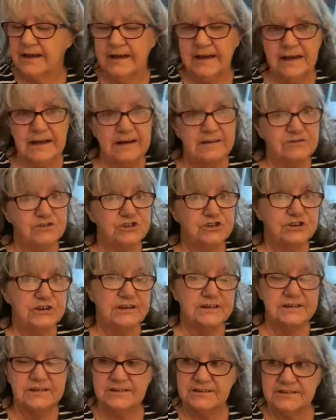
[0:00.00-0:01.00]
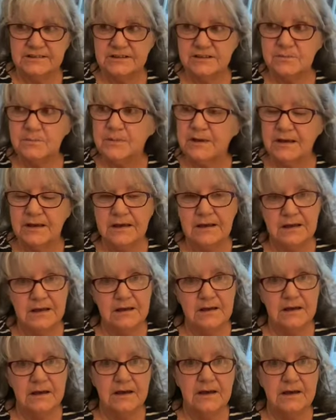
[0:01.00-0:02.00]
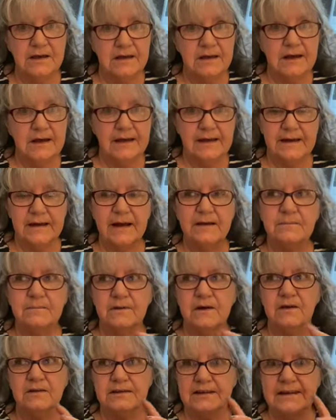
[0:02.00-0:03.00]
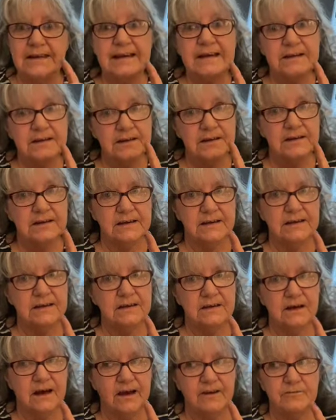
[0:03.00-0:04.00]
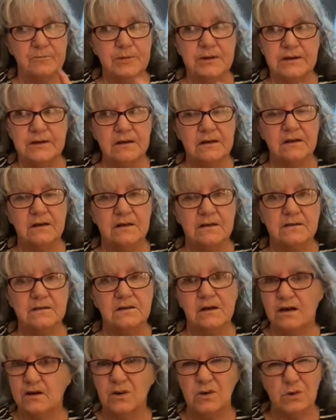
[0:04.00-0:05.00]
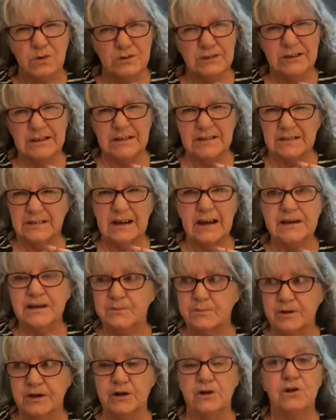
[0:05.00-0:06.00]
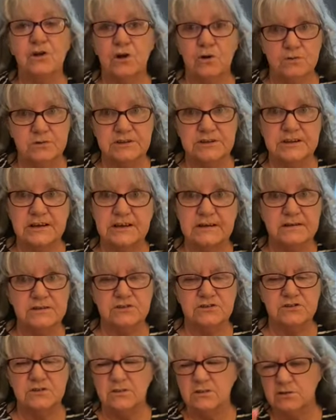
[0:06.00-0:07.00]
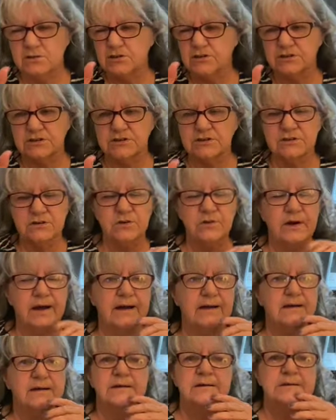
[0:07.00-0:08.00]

And if she doesn't see me, and I lately, I've been not closing it tight, but closing it, so there's just a little crack.